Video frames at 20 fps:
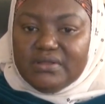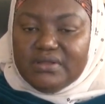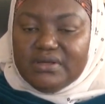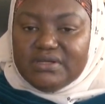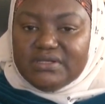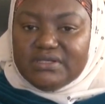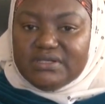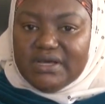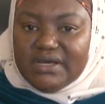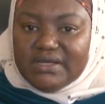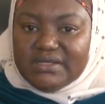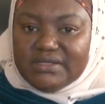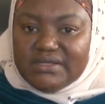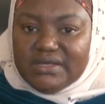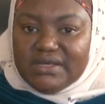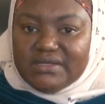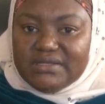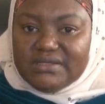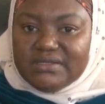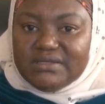the
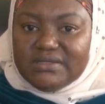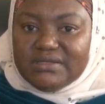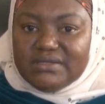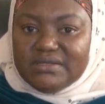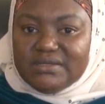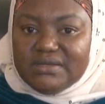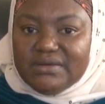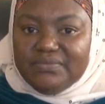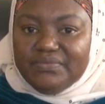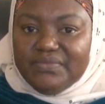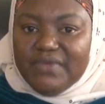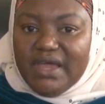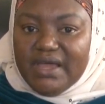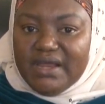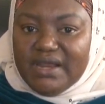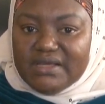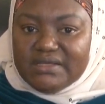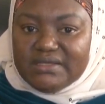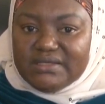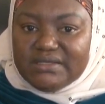DSS,
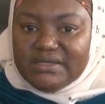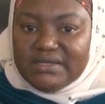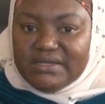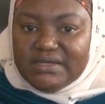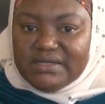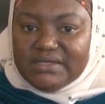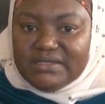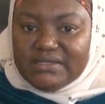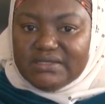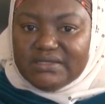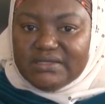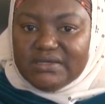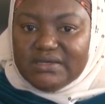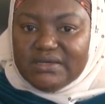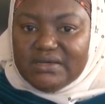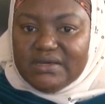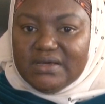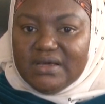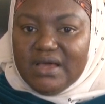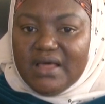NSCDC,
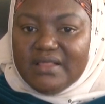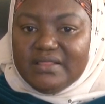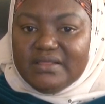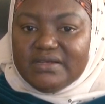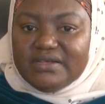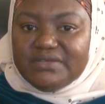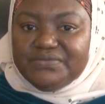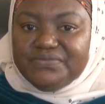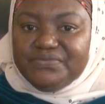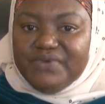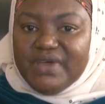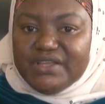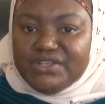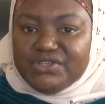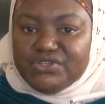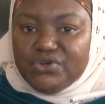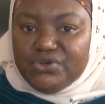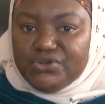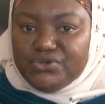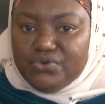and the
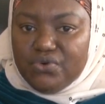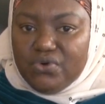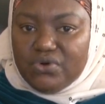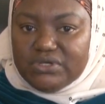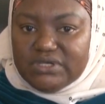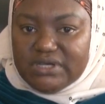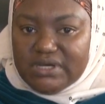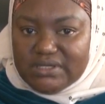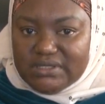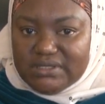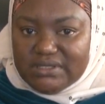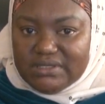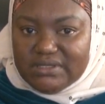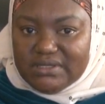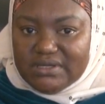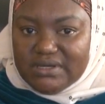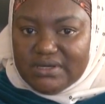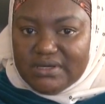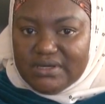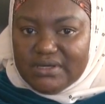Defense Headquarters.